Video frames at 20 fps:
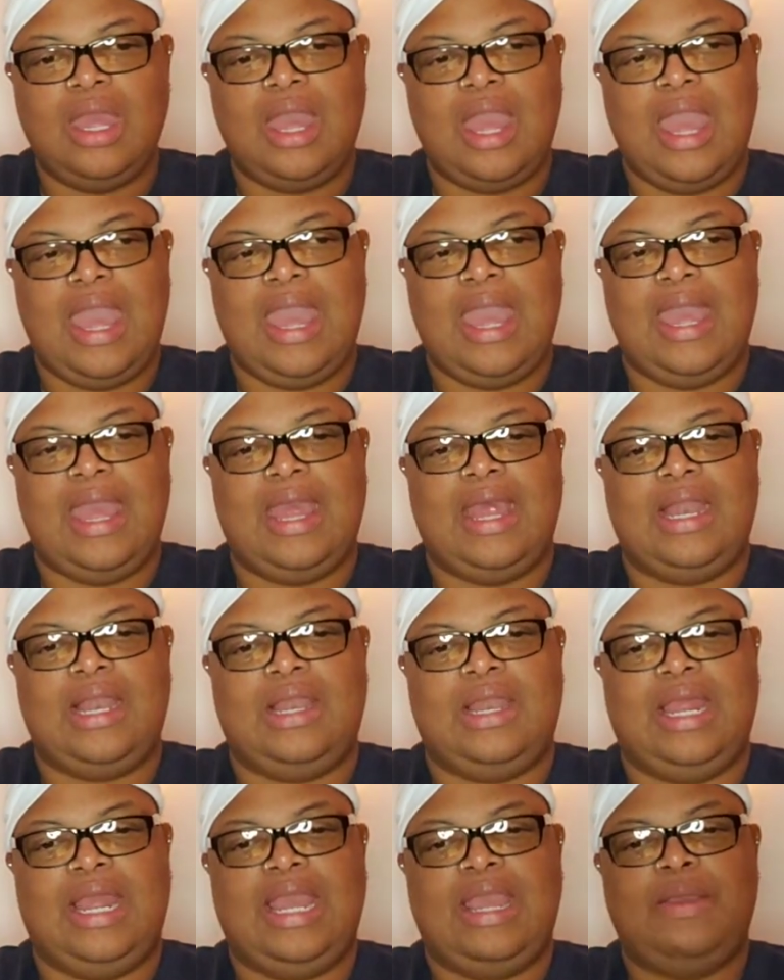And
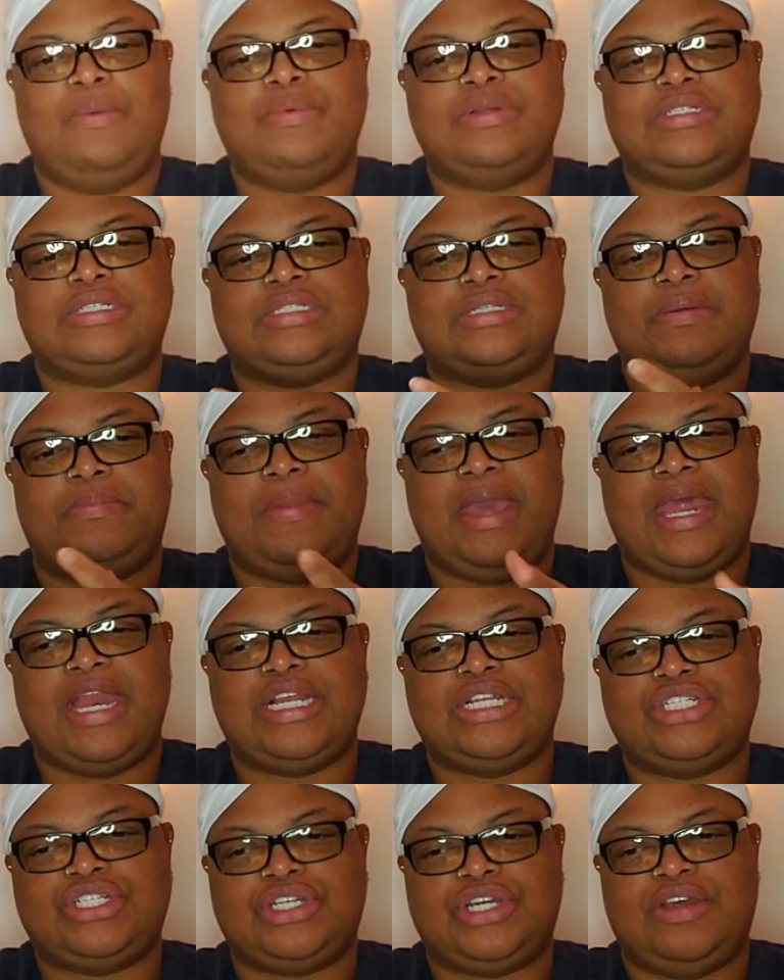he was the
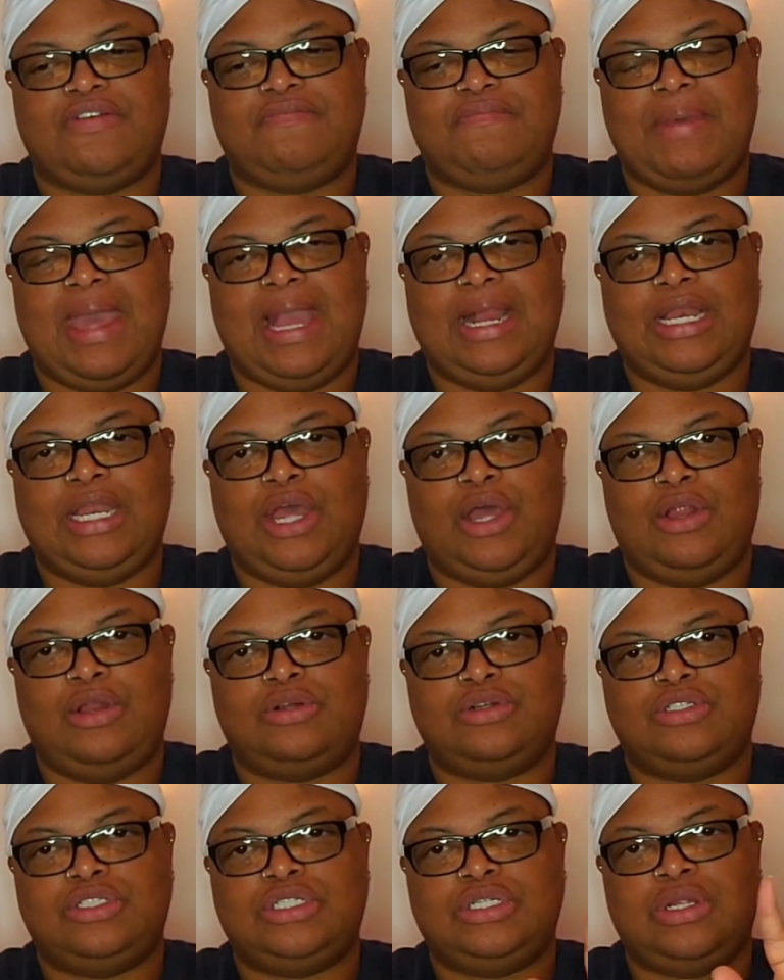manager of
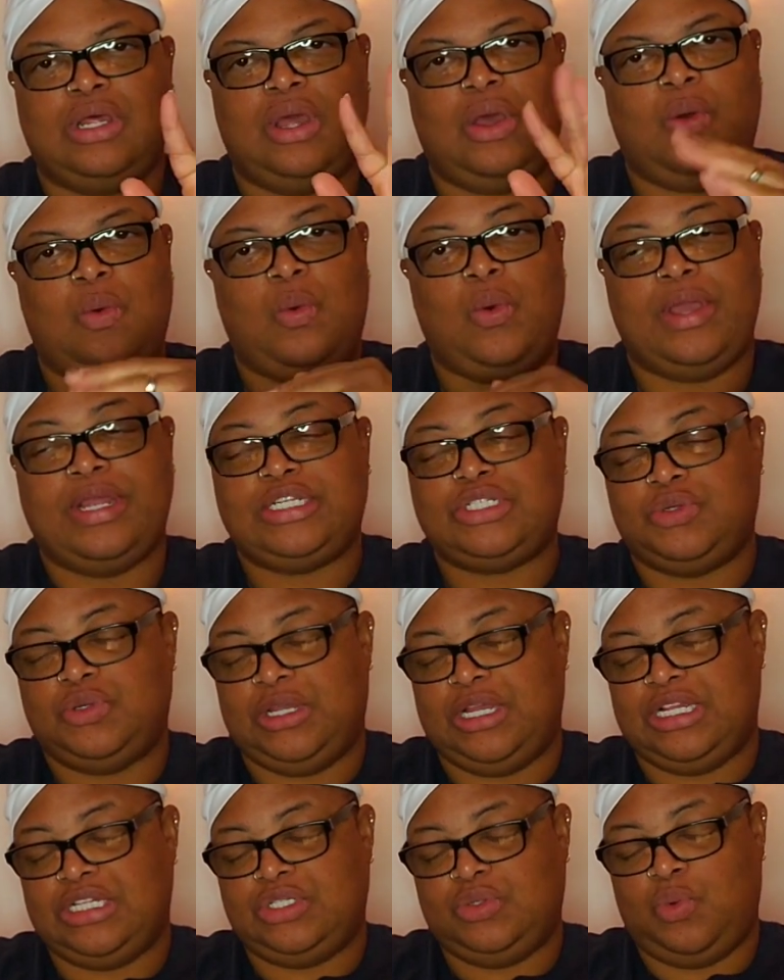McDonald's, which
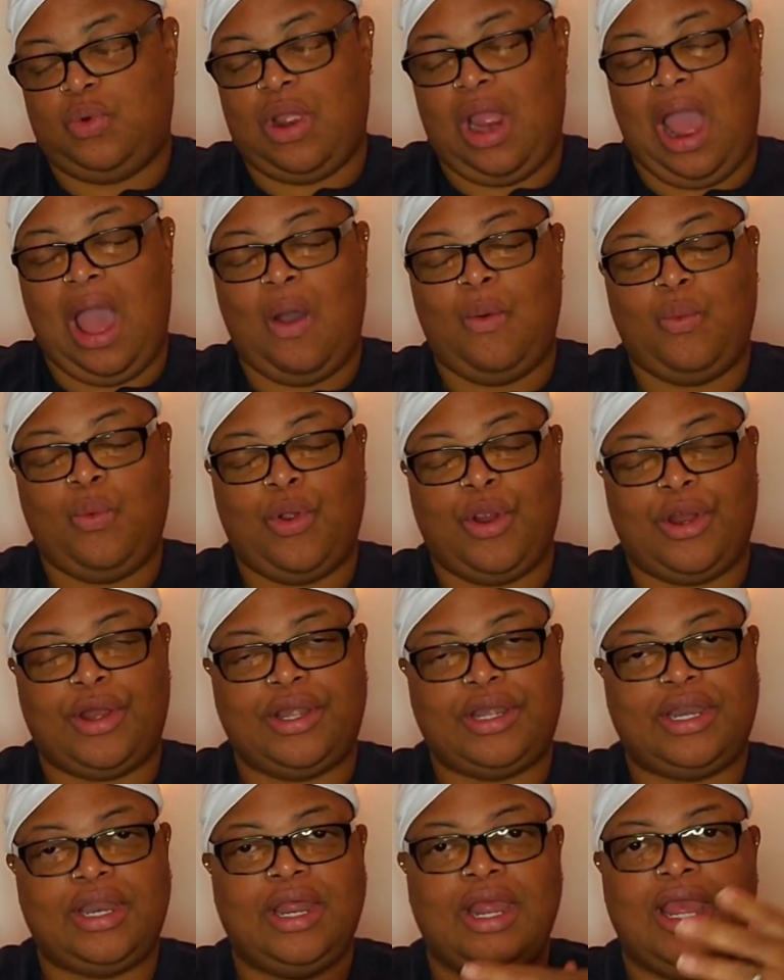is where I
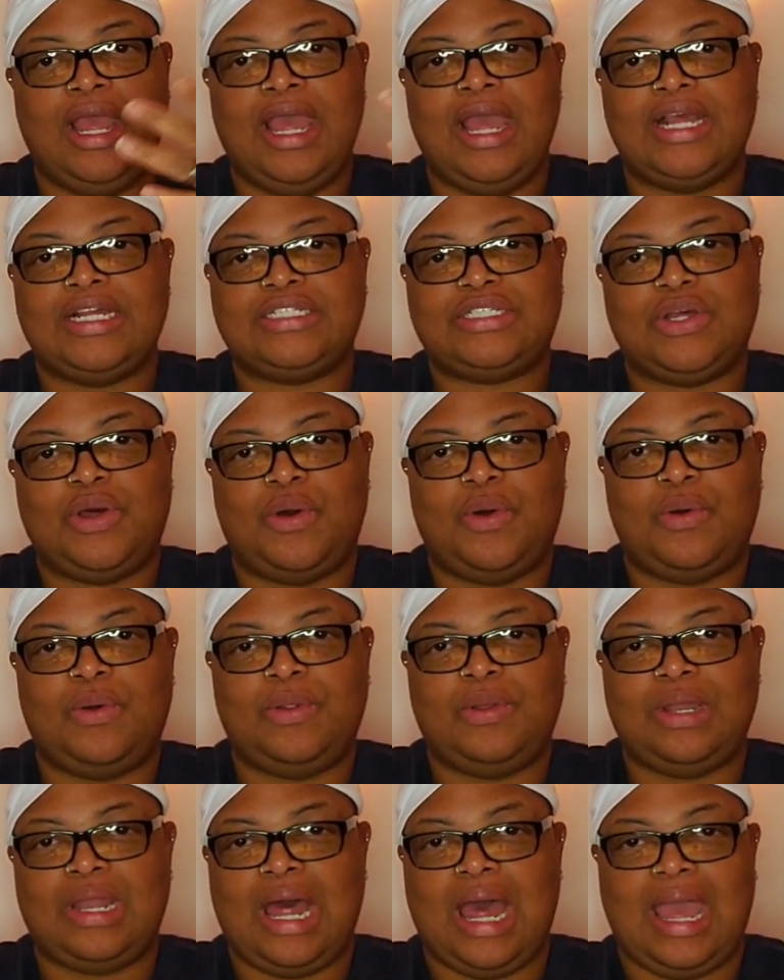worked.
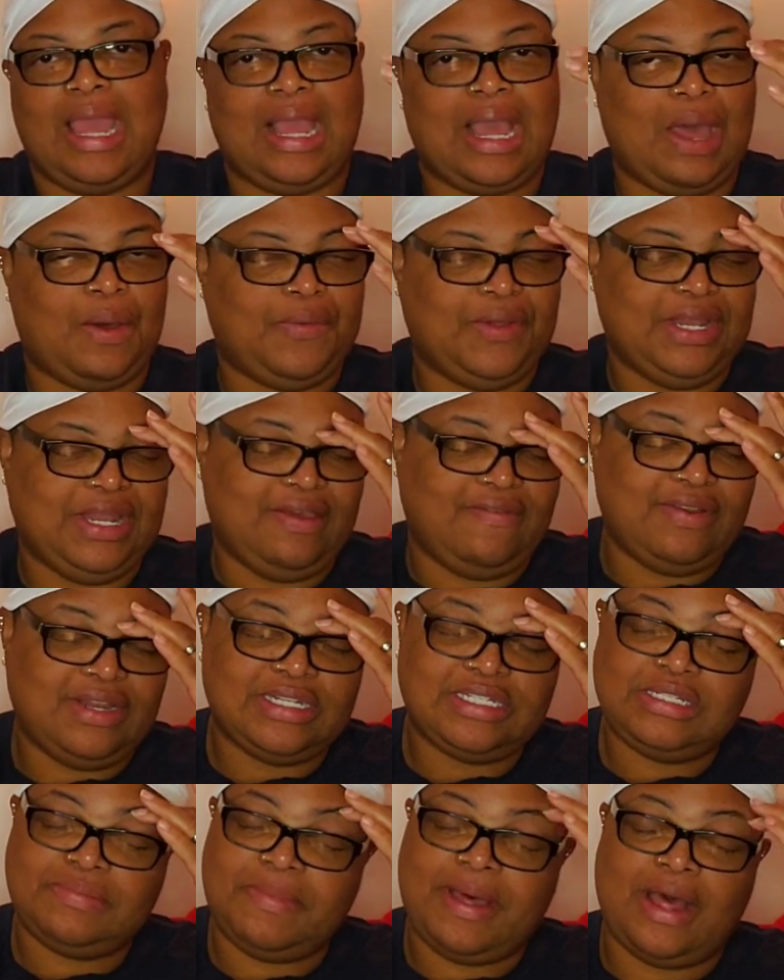So like we live in
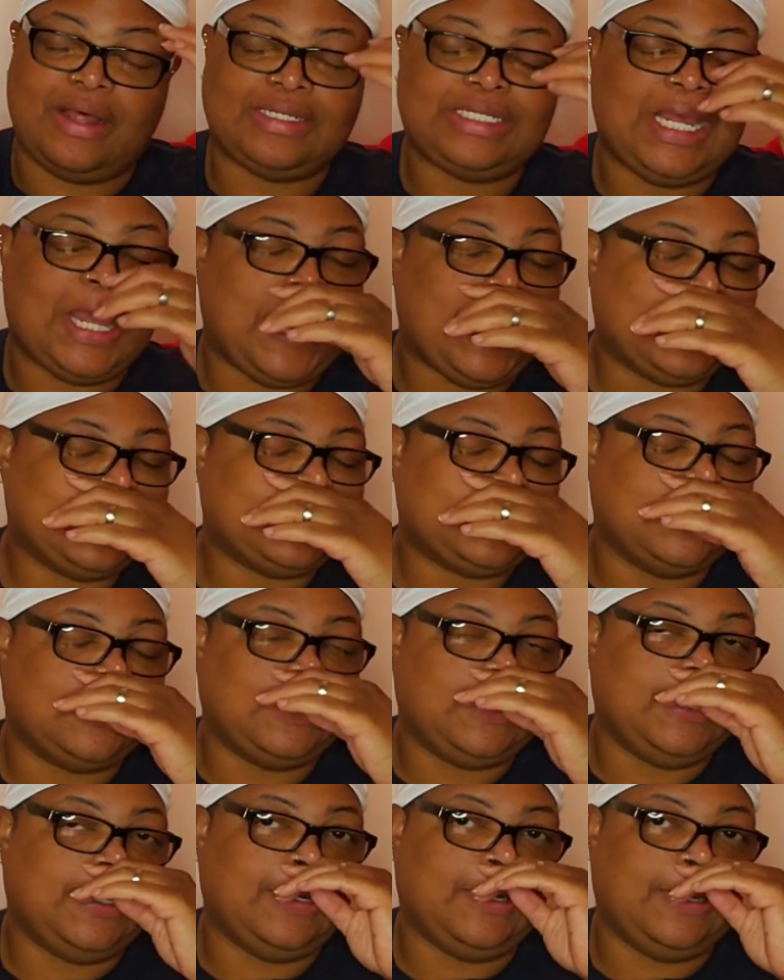a small town, so
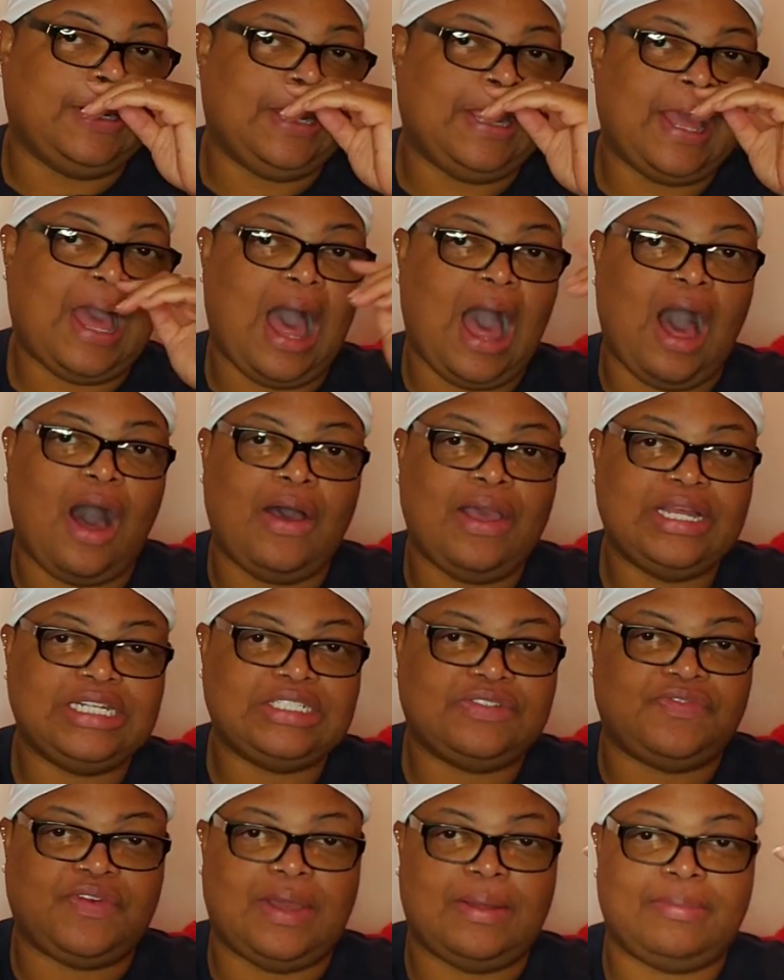literally all
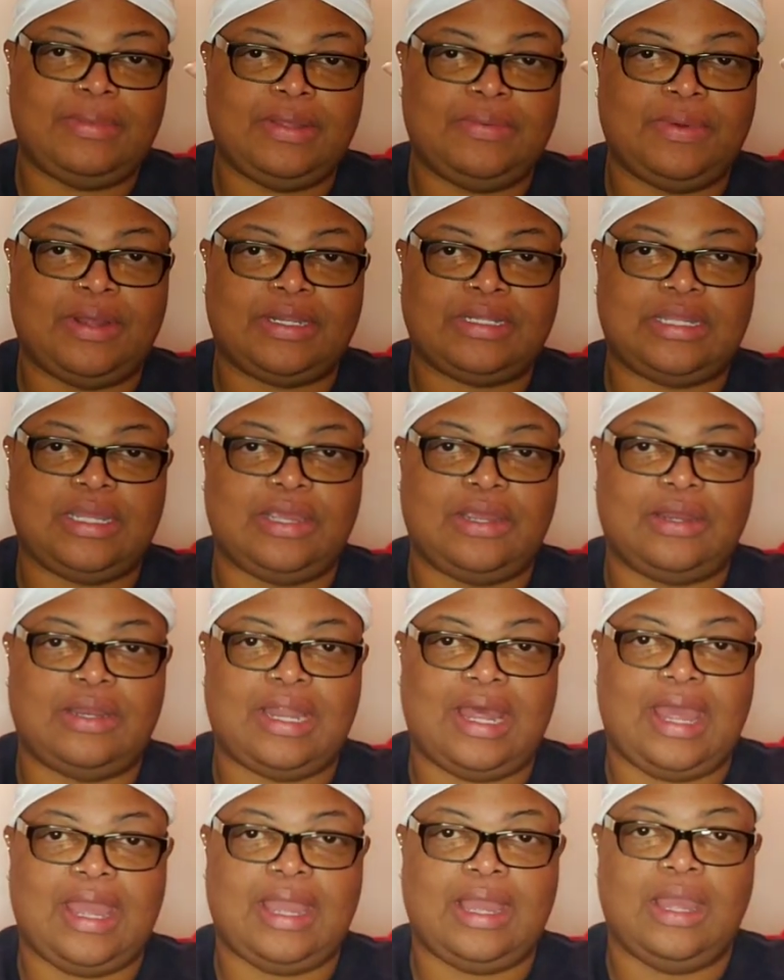his family worked there.
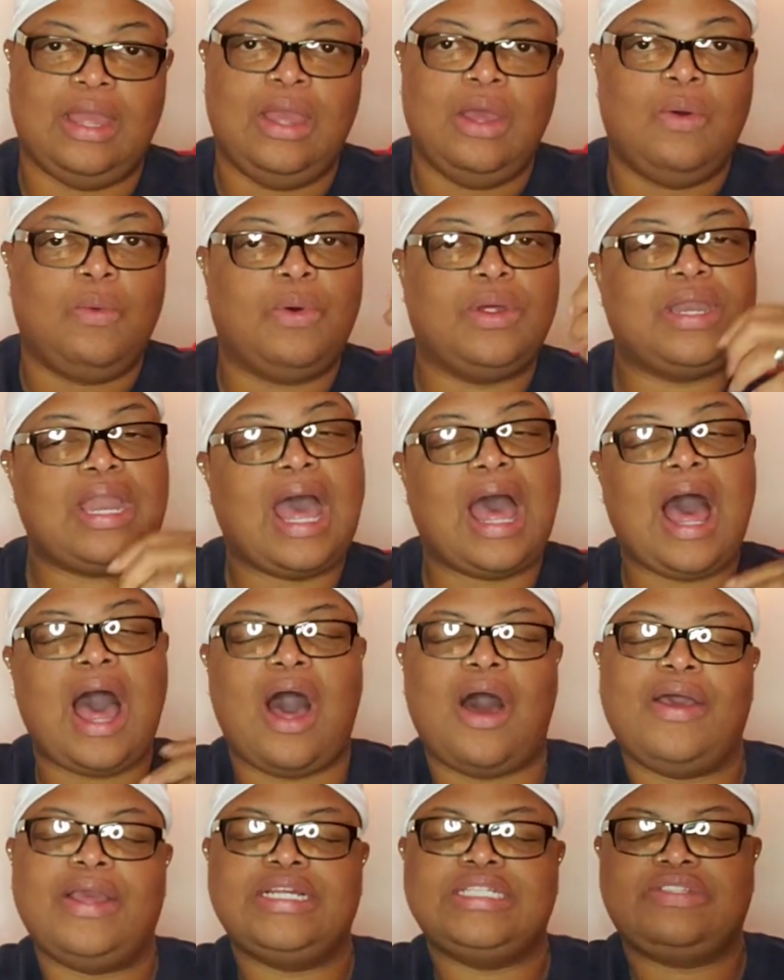Like well, not
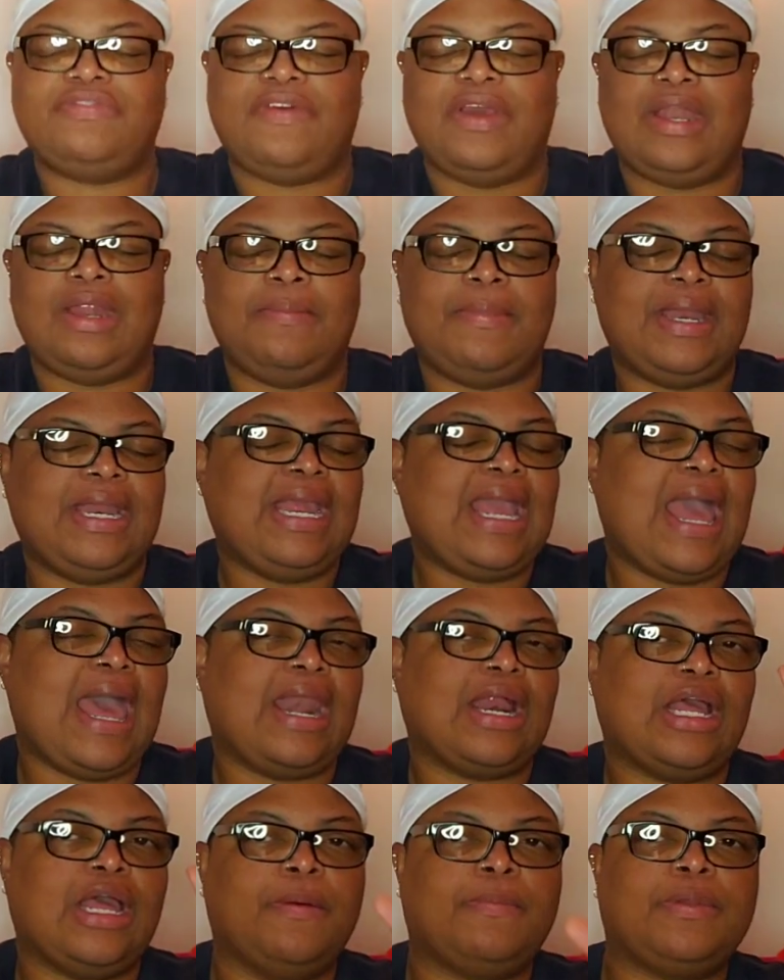all his family, but he
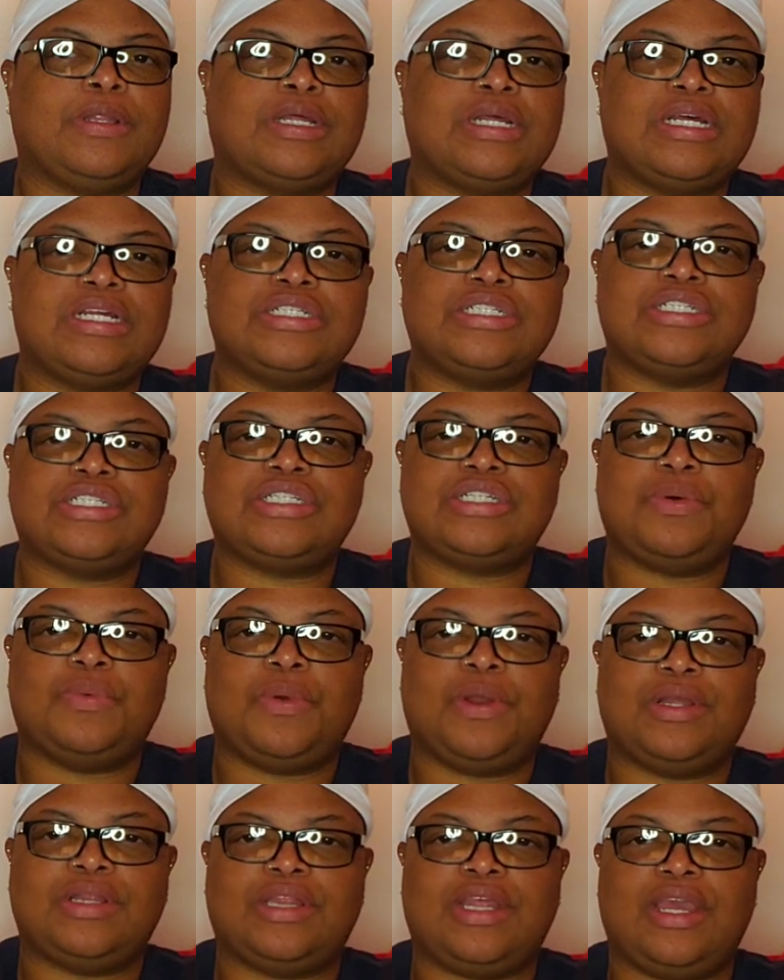had a couple of cousins that
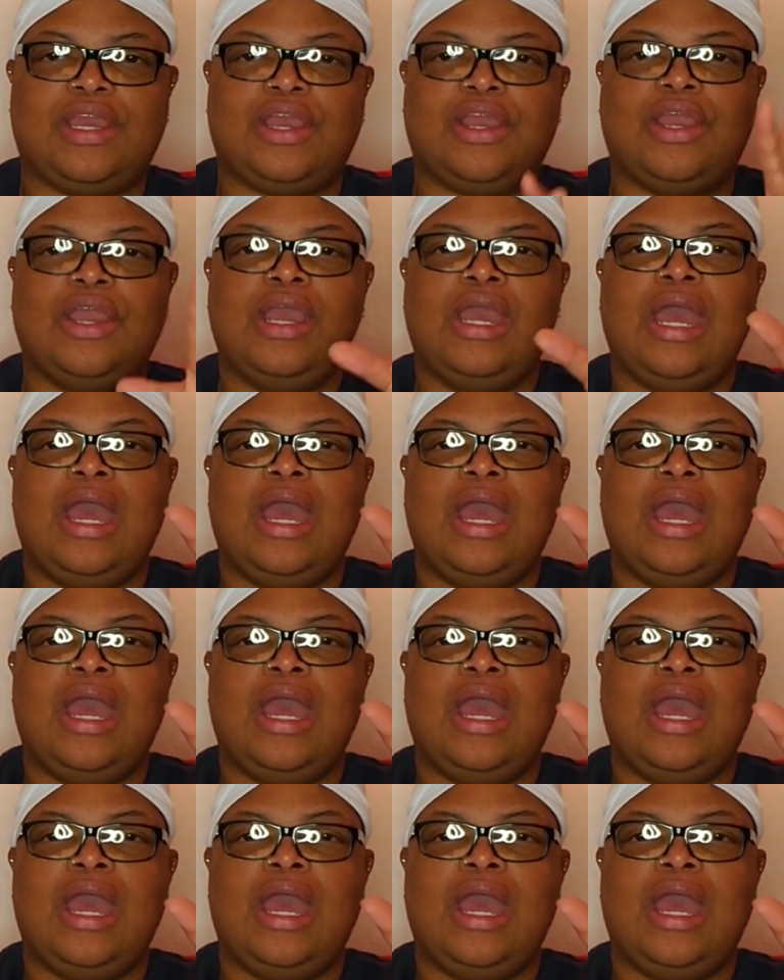worked there.